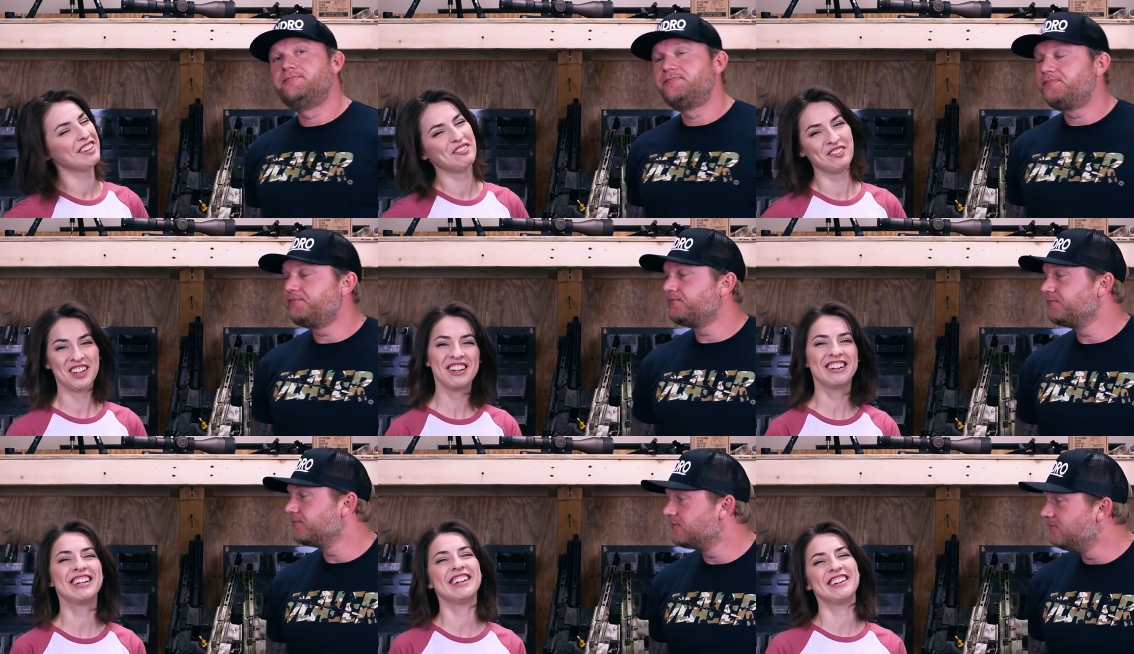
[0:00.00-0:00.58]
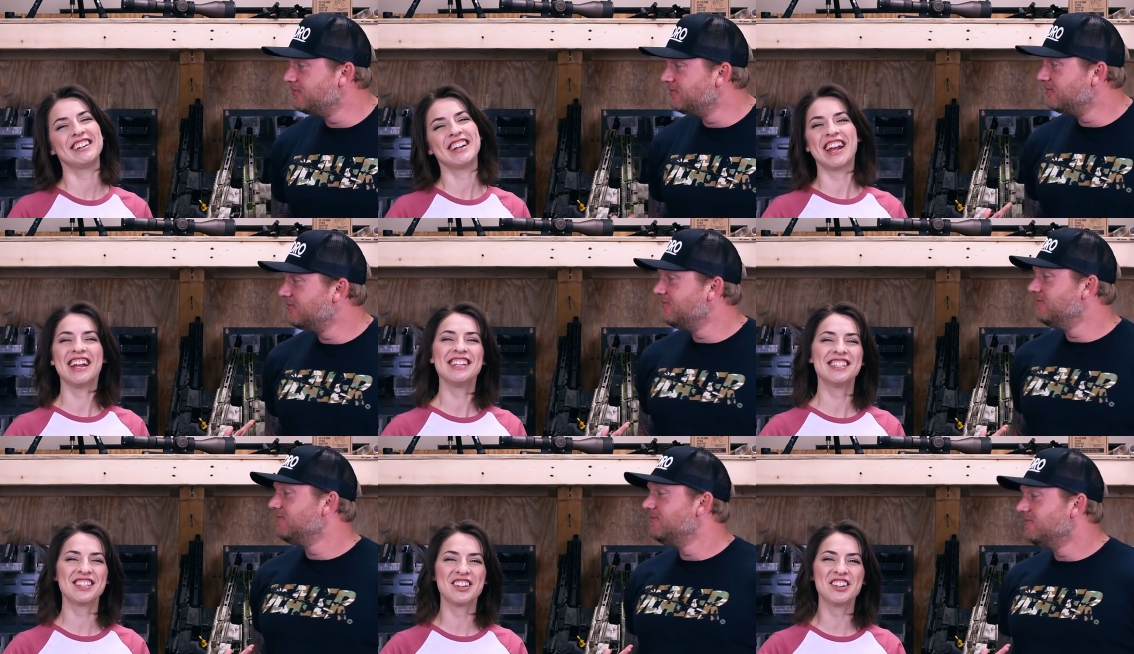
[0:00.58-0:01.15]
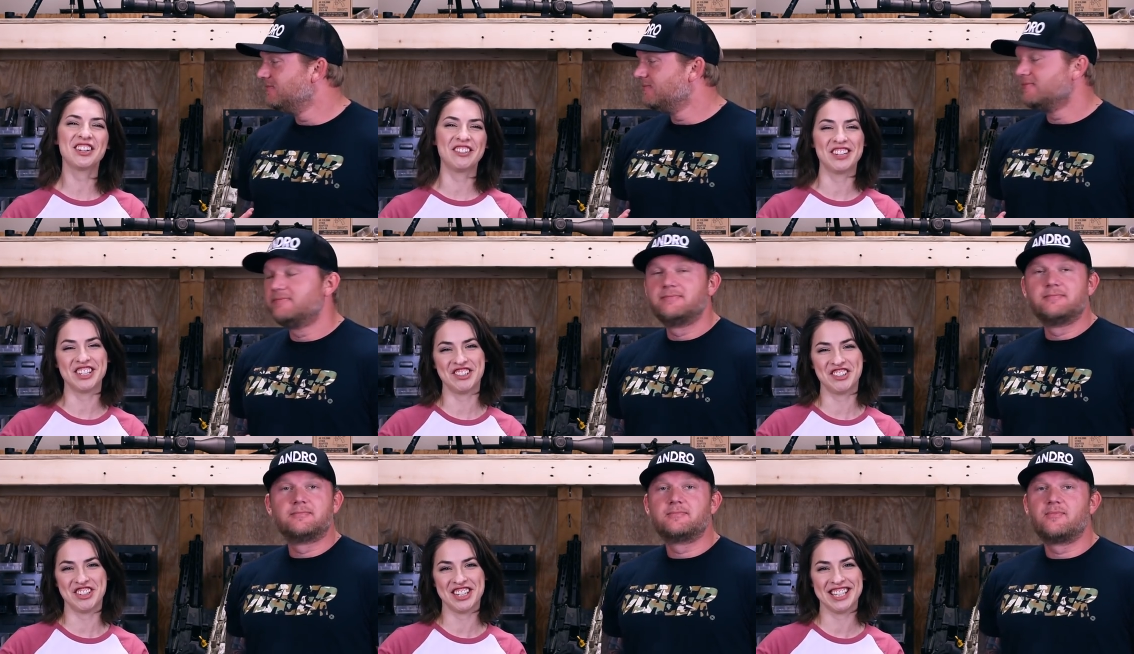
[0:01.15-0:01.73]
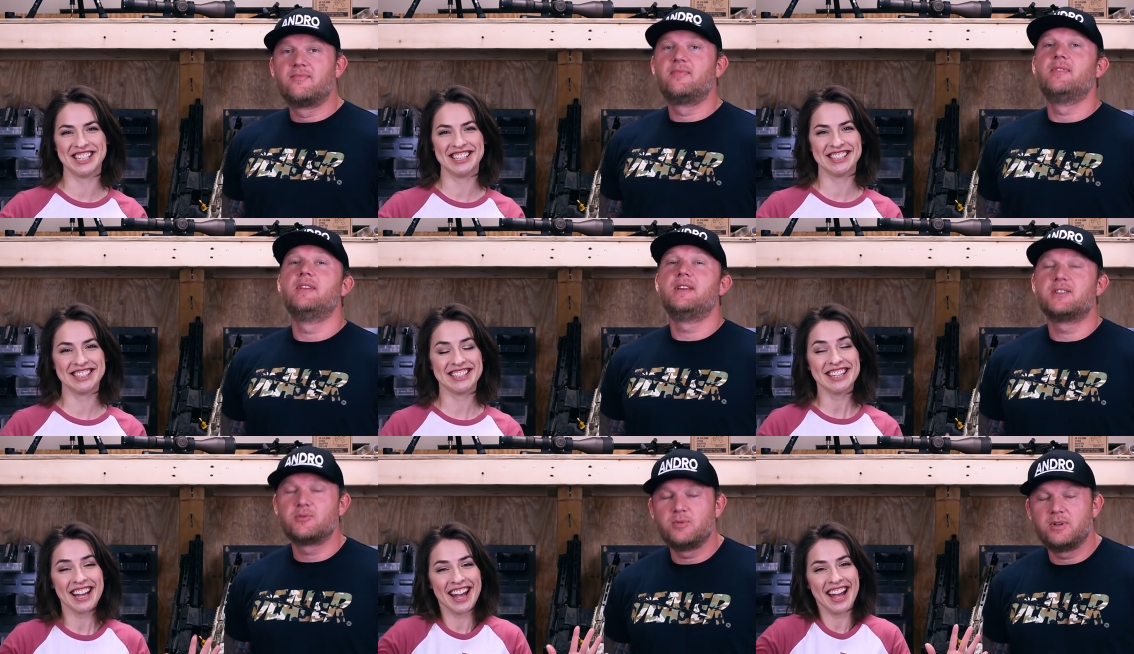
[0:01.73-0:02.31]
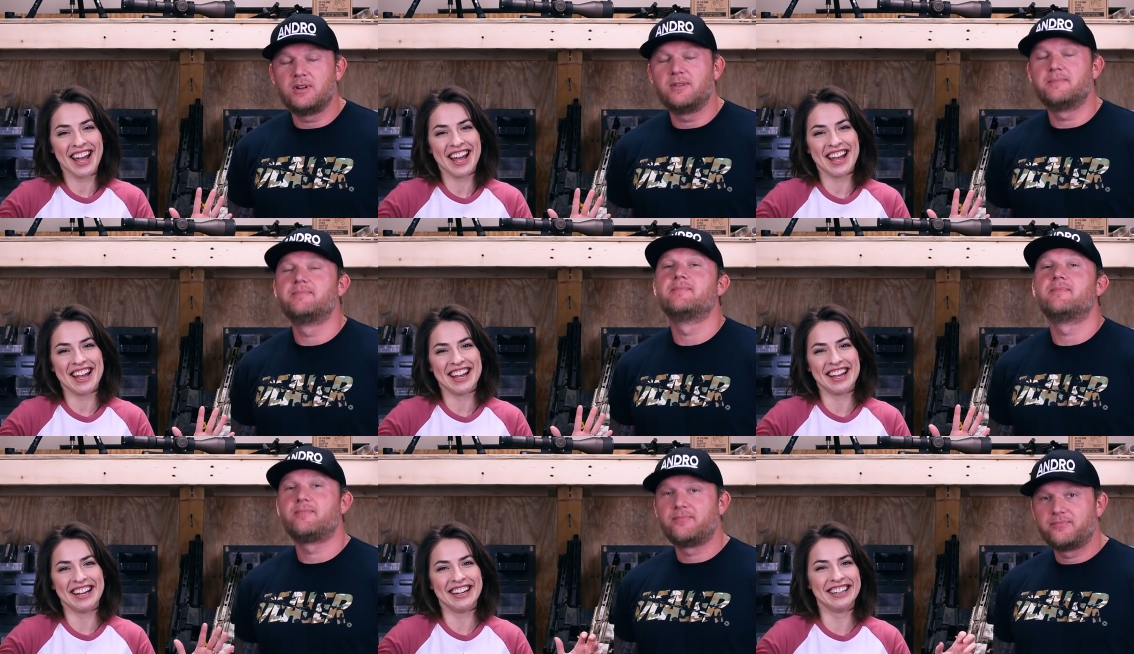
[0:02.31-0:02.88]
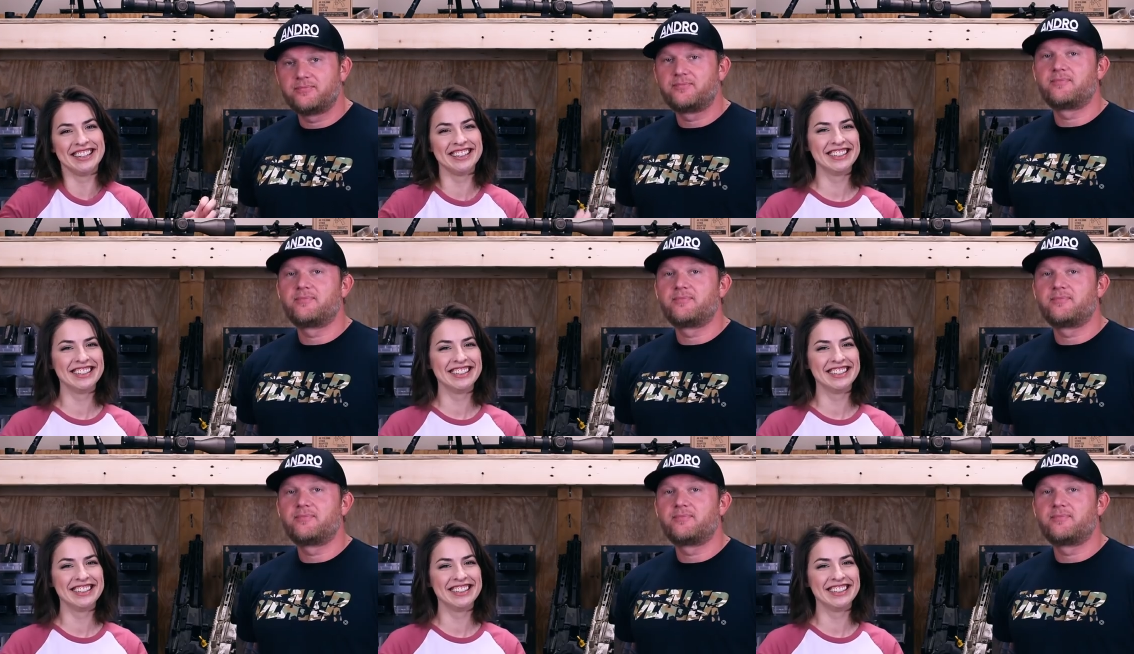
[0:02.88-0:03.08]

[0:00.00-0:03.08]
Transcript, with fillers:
Speaker 1: We're here to answer your questions. Yay!